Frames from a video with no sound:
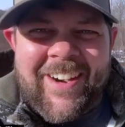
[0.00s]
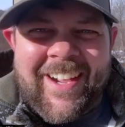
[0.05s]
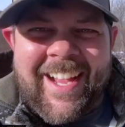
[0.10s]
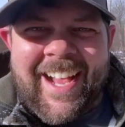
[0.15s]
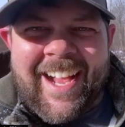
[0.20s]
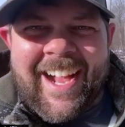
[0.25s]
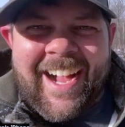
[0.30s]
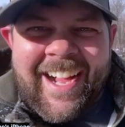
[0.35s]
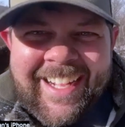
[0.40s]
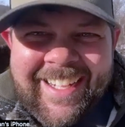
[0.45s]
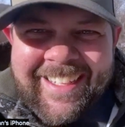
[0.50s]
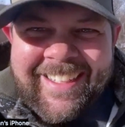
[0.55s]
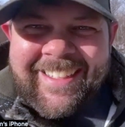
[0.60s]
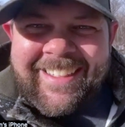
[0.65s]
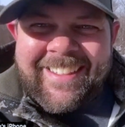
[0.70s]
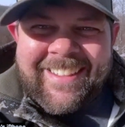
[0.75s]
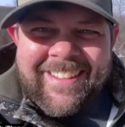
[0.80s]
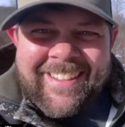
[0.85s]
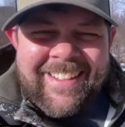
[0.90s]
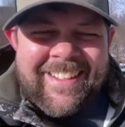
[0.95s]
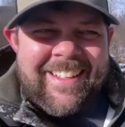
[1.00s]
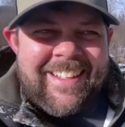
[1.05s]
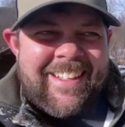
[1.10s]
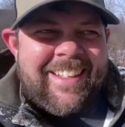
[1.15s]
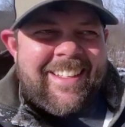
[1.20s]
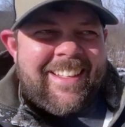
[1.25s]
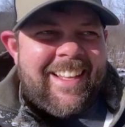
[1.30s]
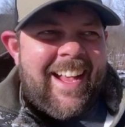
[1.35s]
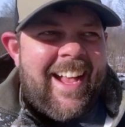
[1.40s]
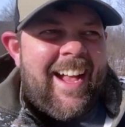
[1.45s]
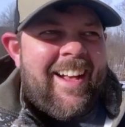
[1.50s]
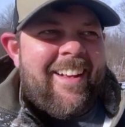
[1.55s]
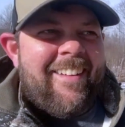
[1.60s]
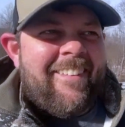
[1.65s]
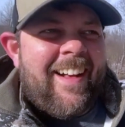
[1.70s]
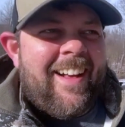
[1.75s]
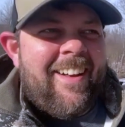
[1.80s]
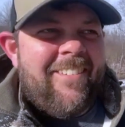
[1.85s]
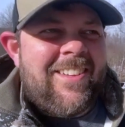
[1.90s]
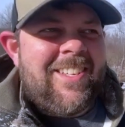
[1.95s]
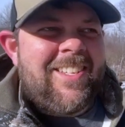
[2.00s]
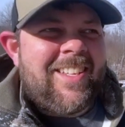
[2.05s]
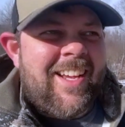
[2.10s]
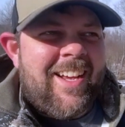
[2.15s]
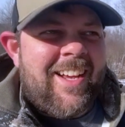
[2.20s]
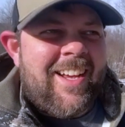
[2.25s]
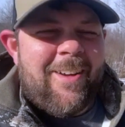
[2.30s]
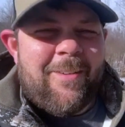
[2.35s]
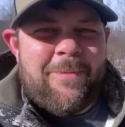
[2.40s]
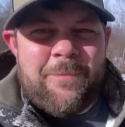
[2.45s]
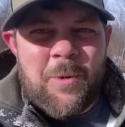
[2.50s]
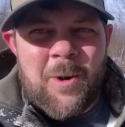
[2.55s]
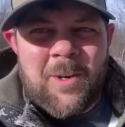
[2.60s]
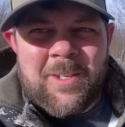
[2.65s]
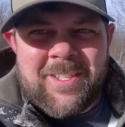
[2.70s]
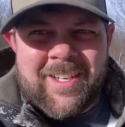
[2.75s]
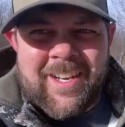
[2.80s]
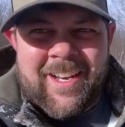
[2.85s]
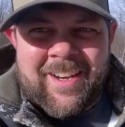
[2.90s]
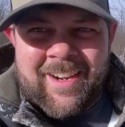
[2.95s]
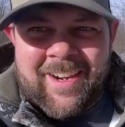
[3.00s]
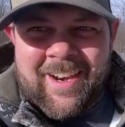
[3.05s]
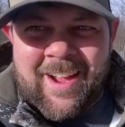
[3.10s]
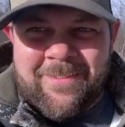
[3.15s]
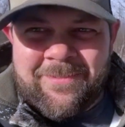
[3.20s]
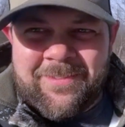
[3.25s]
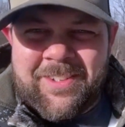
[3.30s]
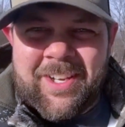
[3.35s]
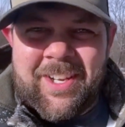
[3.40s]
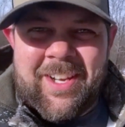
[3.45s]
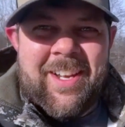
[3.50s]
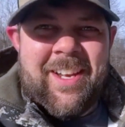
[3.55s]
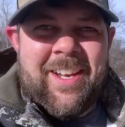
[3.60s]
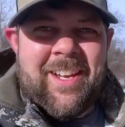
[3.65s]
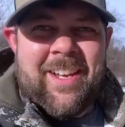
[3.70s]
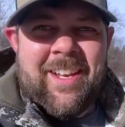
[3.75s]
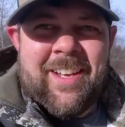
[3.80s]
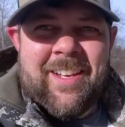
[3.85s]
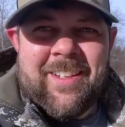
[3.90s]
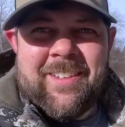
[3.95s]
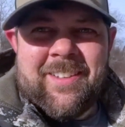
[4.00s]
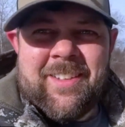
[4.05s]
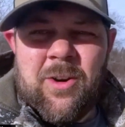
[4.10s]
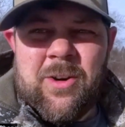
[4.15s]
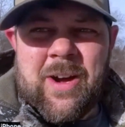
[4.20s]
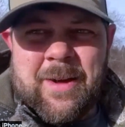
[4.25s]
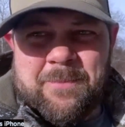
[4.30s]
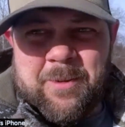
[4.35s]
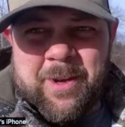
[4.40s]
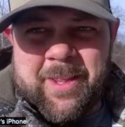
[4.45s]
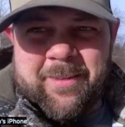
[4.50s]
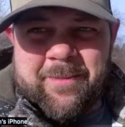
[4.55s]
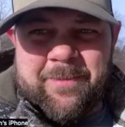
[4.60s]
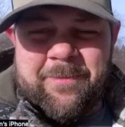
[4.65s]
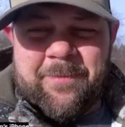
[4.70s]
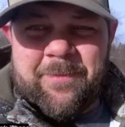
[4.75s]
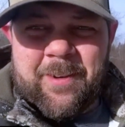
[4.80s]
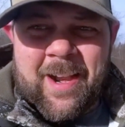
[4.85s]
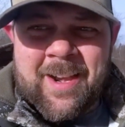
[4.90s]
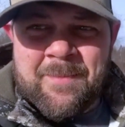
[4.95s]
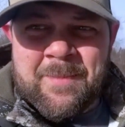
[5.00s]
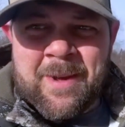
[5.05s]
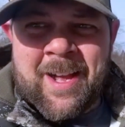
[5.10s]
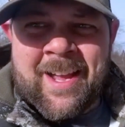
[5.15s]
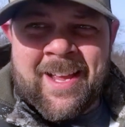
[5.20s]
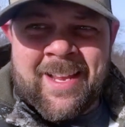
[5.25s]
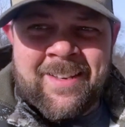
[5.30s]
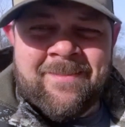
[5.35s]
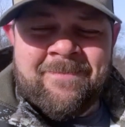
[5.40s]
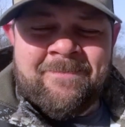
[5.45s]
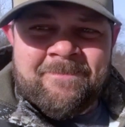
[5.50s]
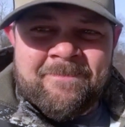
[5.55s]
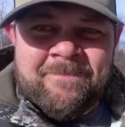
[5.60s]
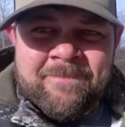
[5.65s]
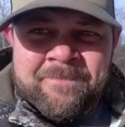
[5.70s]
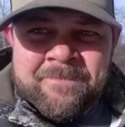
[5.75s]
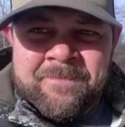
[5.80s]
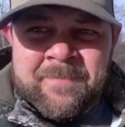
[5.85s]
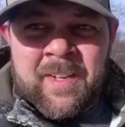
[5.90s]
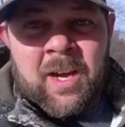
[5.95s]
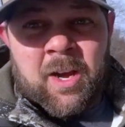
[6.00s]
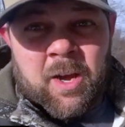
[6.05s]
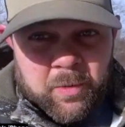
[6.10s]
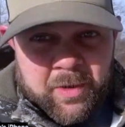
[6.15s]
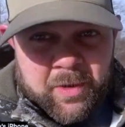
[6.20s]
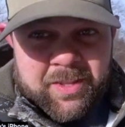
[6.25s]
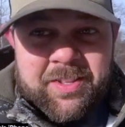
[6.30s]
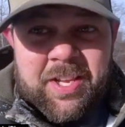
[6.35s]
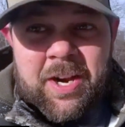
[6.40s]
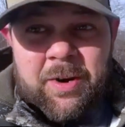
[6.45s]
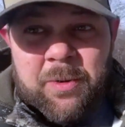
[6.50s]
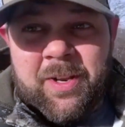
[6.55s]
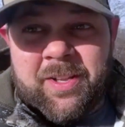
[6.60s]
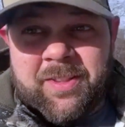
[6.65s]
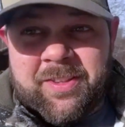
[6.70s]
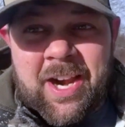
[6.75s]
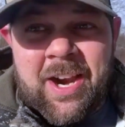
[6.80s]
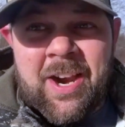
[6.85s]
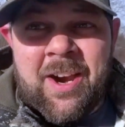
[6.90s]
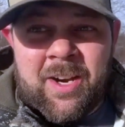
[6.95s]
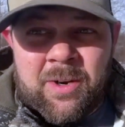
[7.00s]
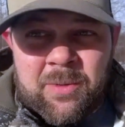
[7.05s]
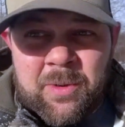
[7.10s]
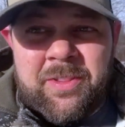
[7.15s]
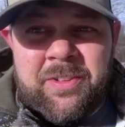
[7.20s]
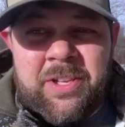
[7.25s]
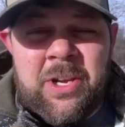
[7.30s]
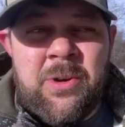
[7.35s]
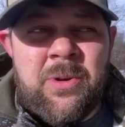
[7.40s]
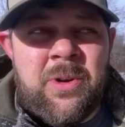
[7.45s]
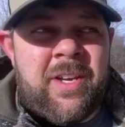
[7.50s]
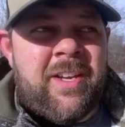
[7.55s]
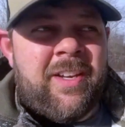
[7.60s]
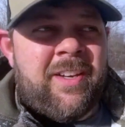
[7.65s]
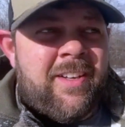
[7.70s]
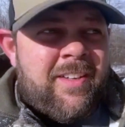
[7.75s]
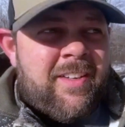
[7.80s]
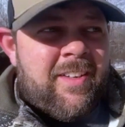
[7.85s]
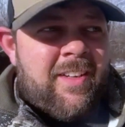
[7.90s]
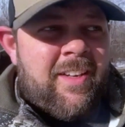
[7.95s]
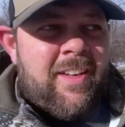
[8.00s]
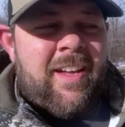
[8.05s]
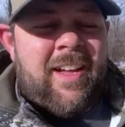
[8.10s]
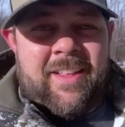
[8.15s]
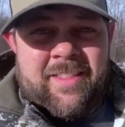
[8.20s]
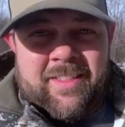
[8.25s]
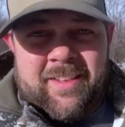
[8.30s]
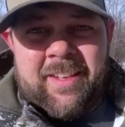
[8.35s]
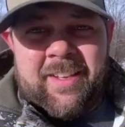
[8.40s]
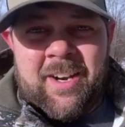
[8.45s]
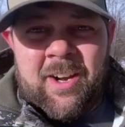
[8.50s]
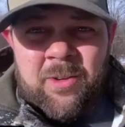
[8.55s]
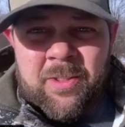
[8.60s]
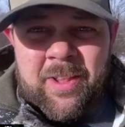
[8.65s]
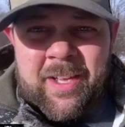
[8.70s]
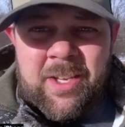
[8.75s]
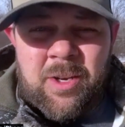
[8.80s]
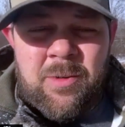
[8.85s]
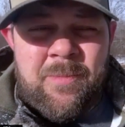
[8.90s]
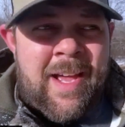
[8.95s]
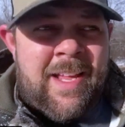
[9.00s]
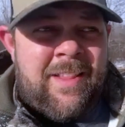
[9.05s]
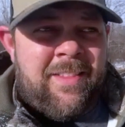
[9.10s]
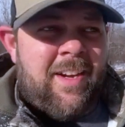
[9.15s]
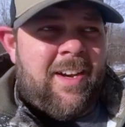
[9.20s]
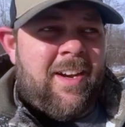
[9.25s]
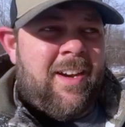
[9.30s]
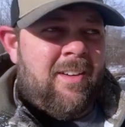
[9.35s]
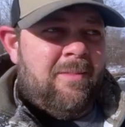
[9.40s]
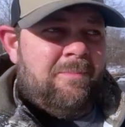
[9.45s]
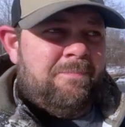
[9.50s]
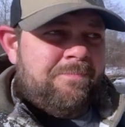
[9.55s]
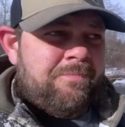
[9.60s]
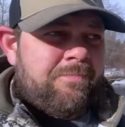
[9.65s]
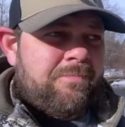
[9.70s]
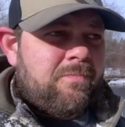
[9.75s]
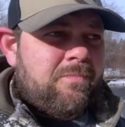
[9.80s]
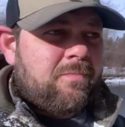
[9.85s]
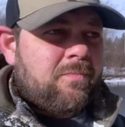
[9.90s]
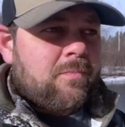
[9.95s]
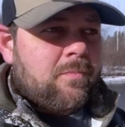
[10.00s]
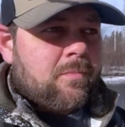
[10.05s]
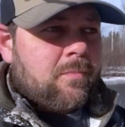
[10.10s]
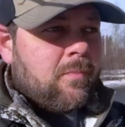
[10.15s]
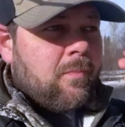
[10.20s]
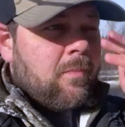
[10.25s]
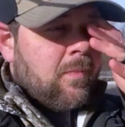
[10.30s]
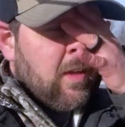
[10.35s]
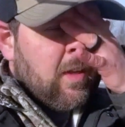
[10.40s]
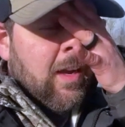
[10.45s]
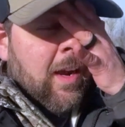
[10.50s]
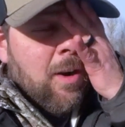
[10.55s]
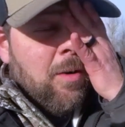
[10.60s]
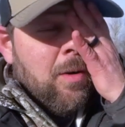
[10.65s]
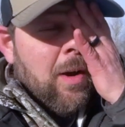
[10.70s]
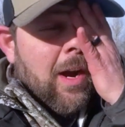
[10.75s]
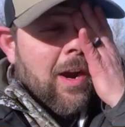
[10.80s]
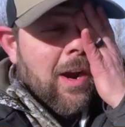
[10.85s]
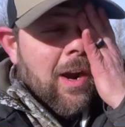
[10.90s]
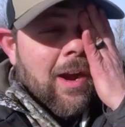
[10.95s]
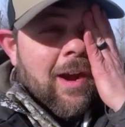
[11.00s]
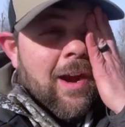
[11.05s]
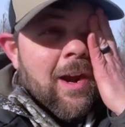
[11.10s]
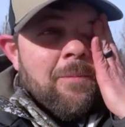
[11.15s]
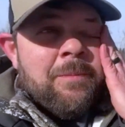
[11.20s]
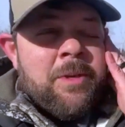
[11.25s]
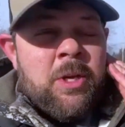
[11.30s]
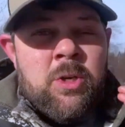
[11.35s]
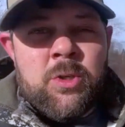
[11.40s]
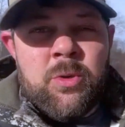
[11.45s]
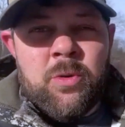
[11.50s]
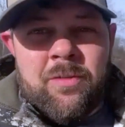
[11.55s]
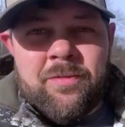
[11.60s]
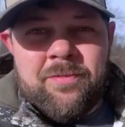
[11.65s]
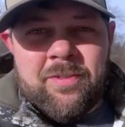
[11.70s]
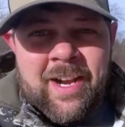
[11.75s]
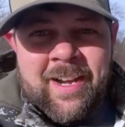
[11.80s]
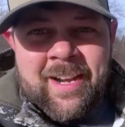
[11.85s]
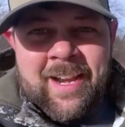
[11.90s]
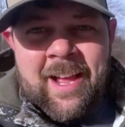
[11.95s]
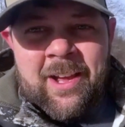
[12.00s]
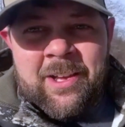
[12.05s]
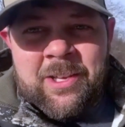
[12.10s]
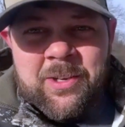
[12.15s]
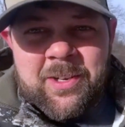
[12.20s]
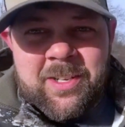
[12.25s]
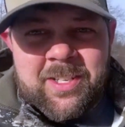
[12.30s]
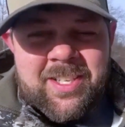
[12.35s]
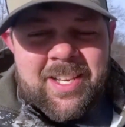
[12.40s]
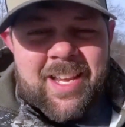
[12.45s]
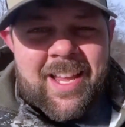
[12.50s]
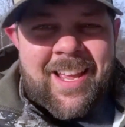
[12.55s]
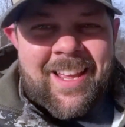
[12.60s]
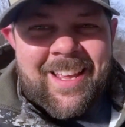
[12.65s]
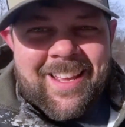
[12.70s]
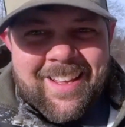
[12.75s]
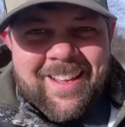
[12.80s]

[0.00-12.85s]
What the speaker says: yeah, yeah. I was fortunate enough to go up with a friend of mine, with Derek, with Duke, that you met there. Our mutual friend now, you could say.